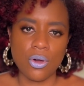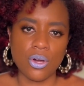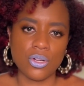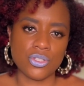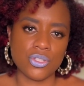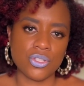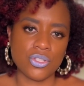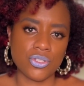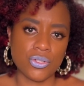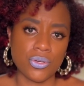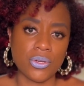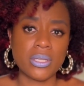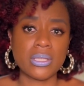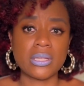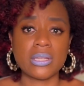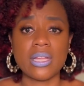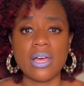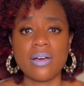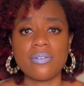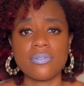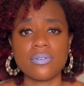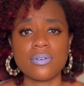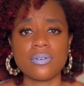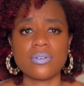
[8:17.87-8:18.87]
on certain
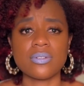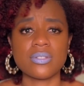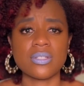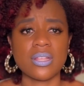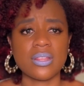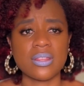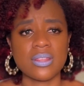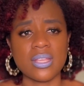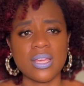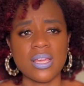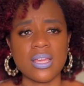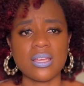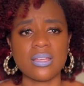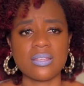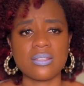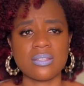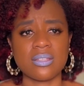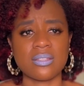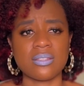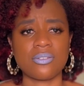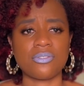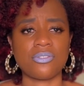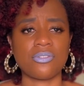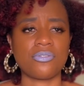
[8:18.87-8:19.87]
levels and things
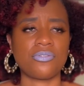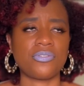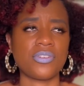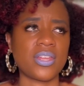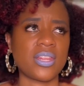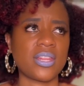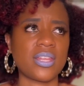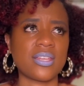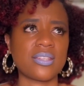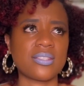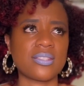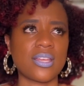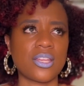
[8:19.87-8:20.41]
and different feelings.